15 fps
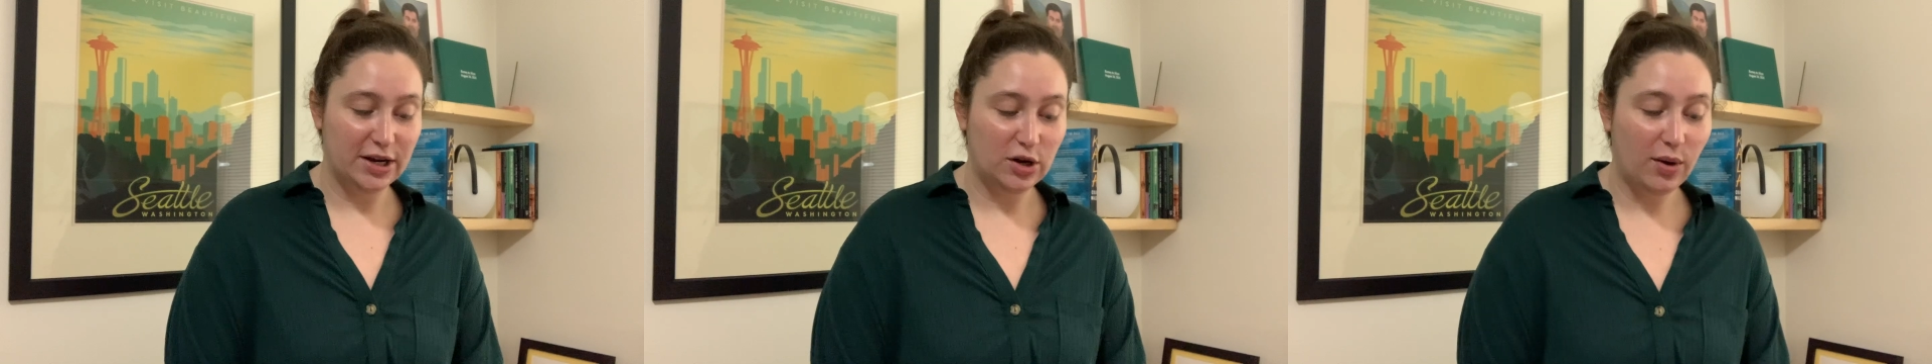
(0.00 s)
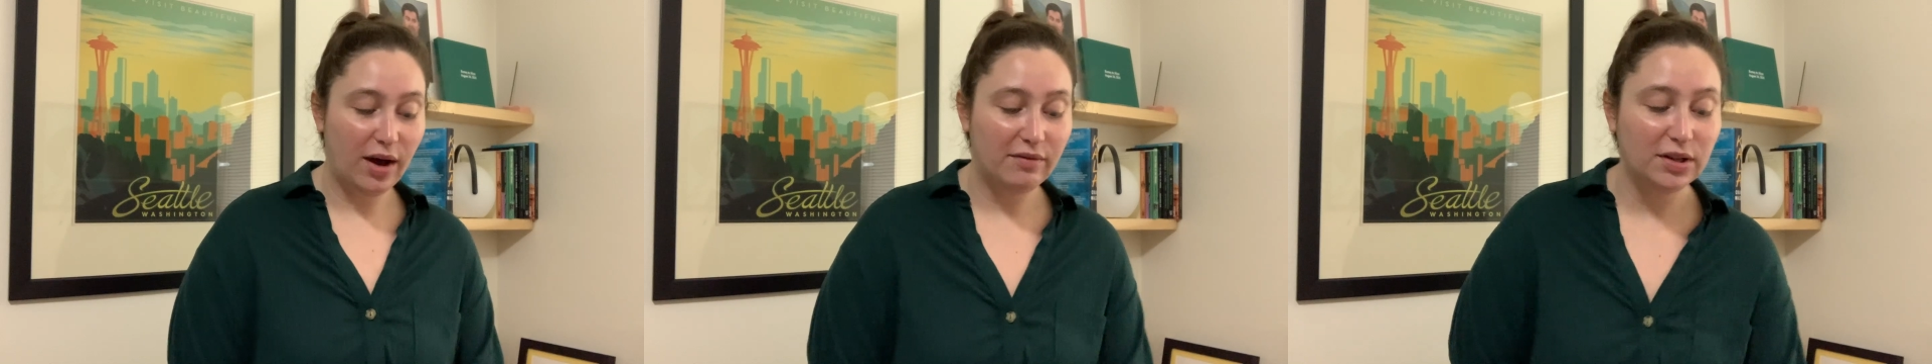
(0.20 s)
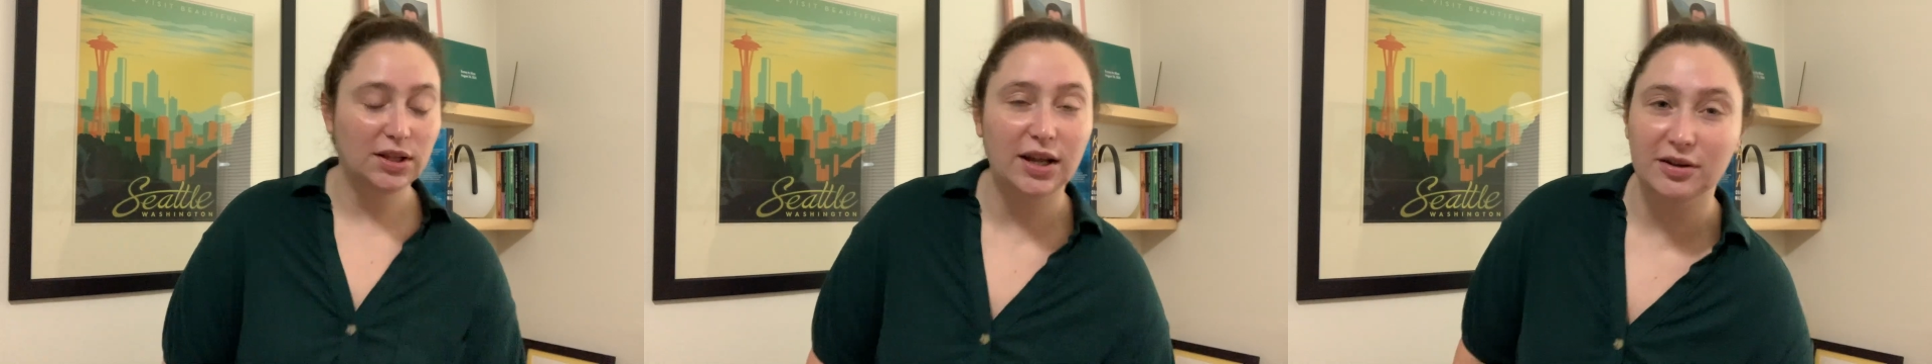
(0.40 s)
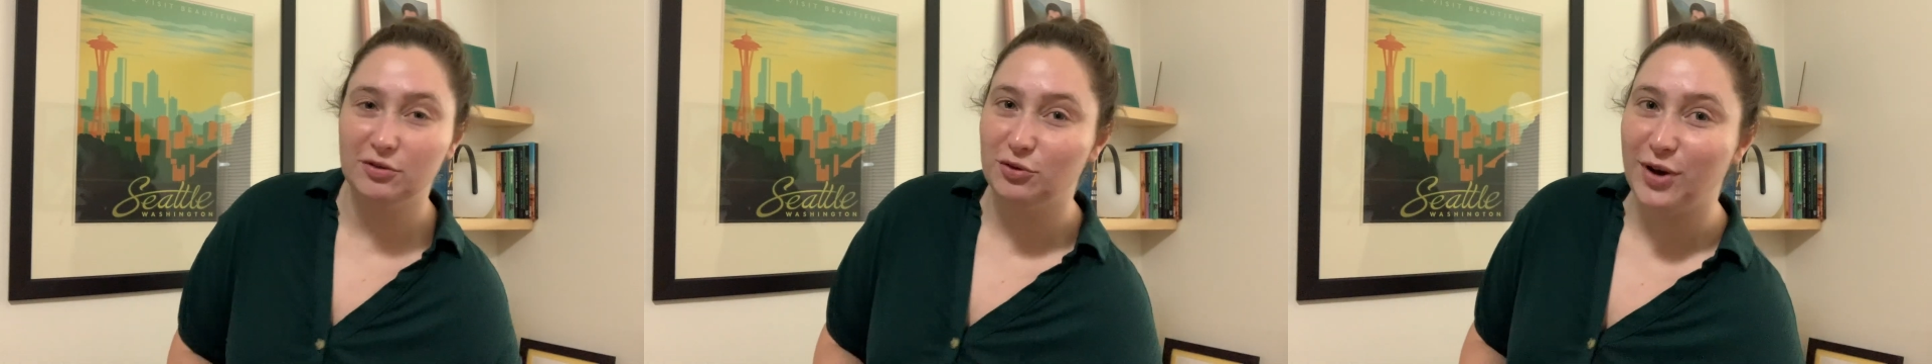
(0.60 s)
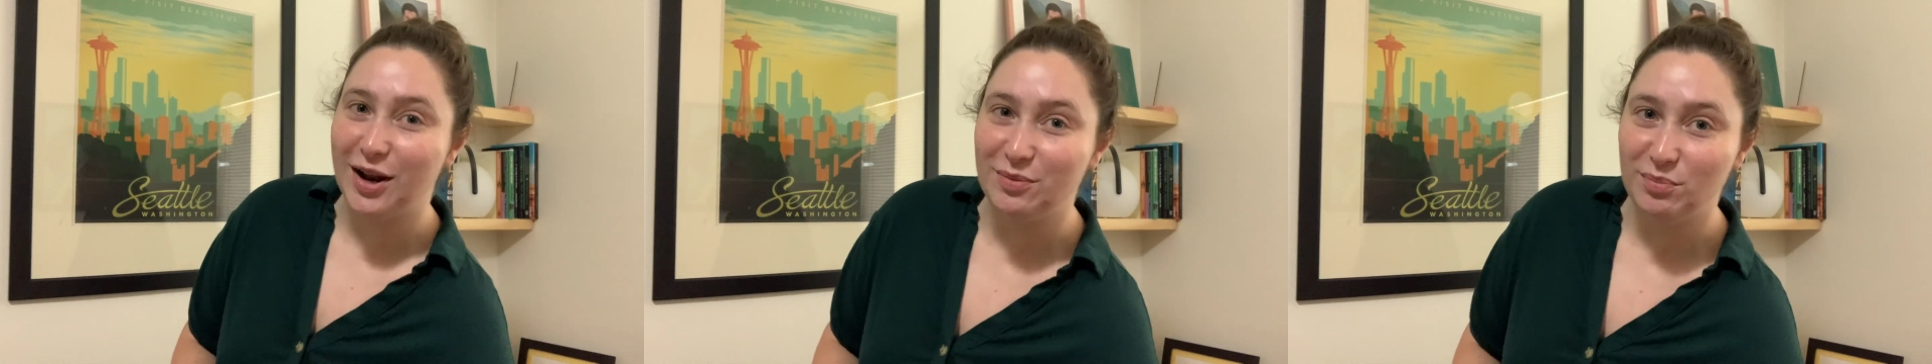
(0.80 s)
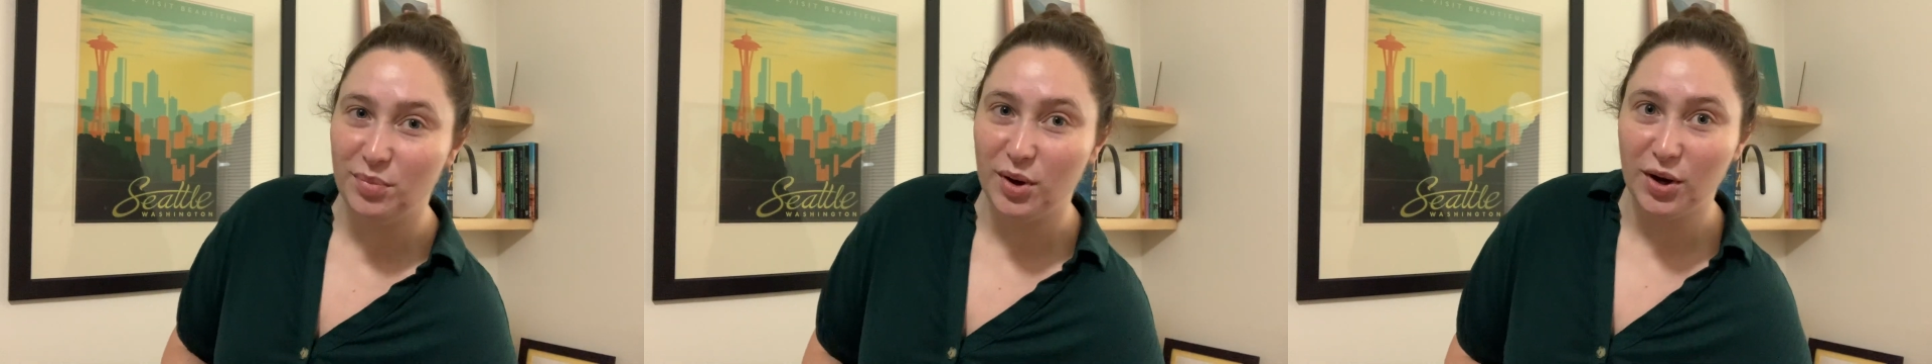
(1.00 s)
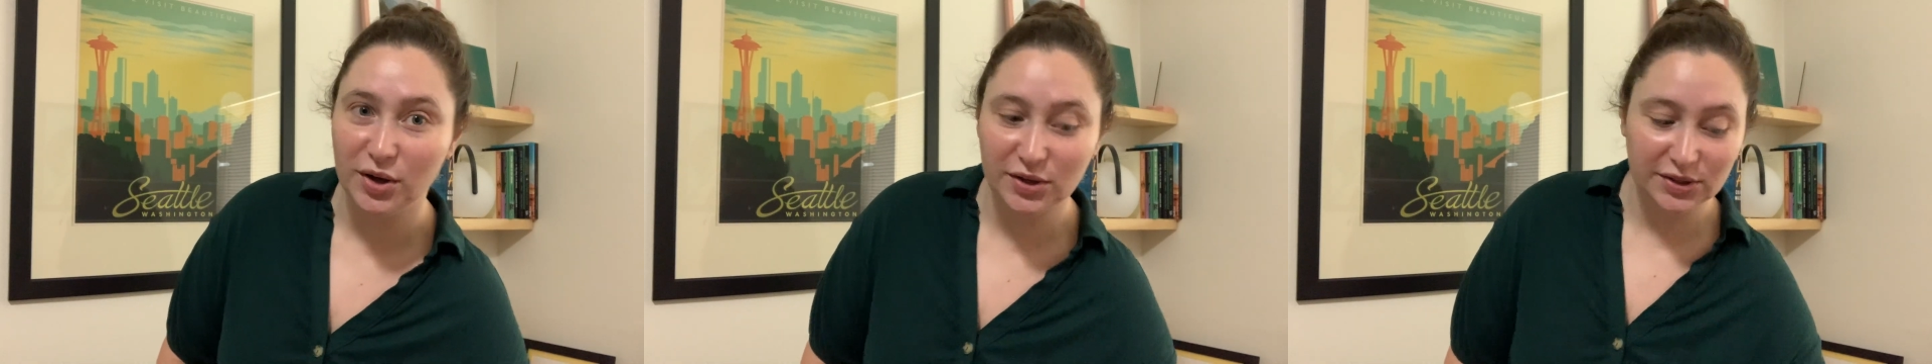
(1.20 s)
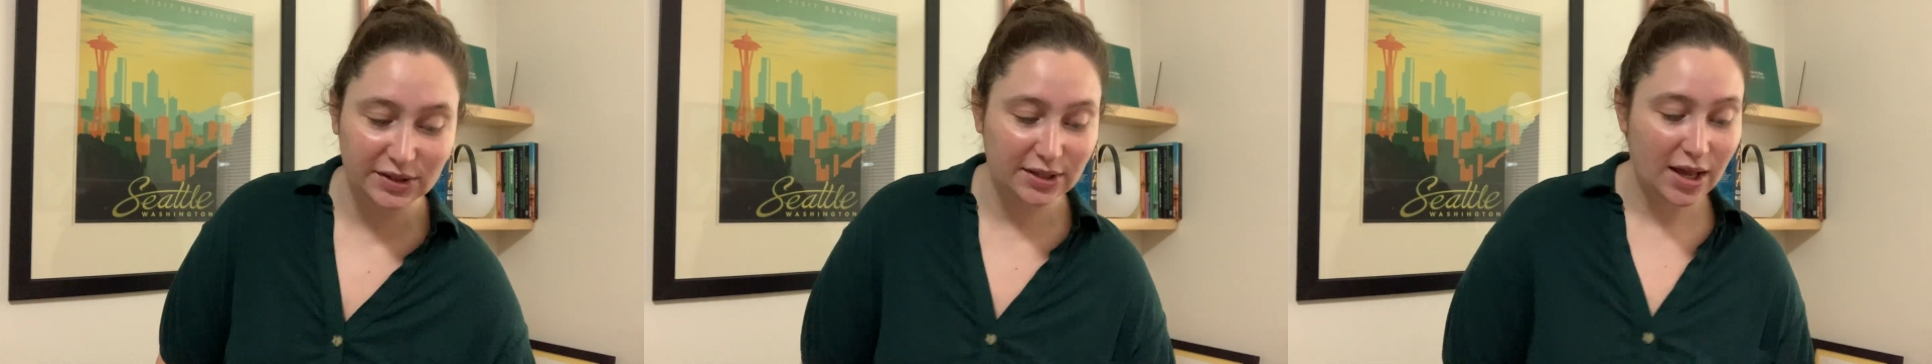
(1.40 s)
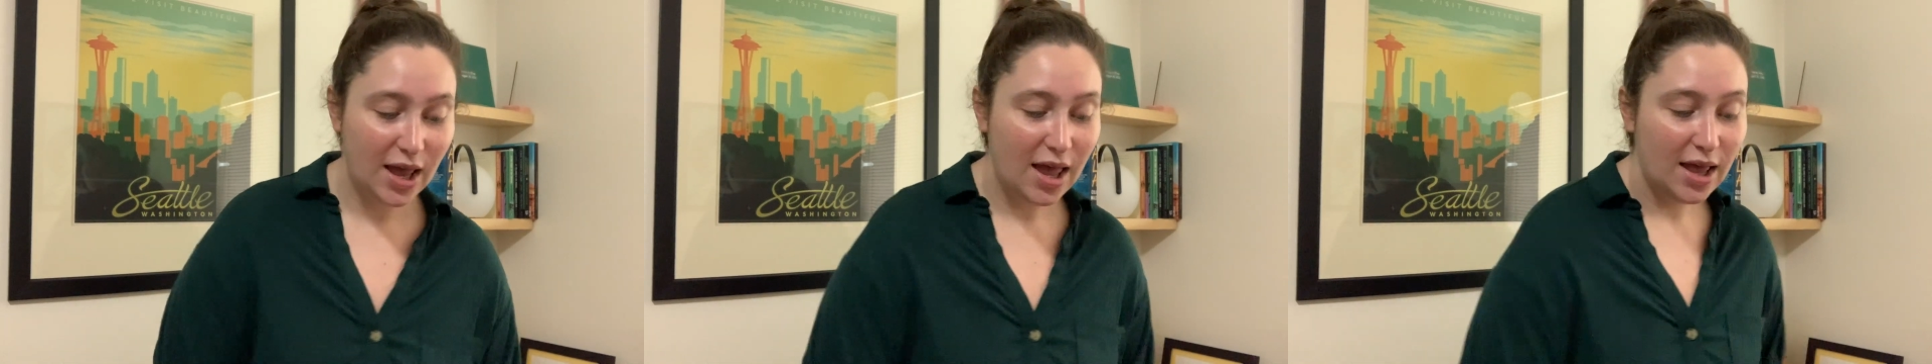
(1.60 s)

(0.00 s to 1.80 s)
don't have a lot of red books.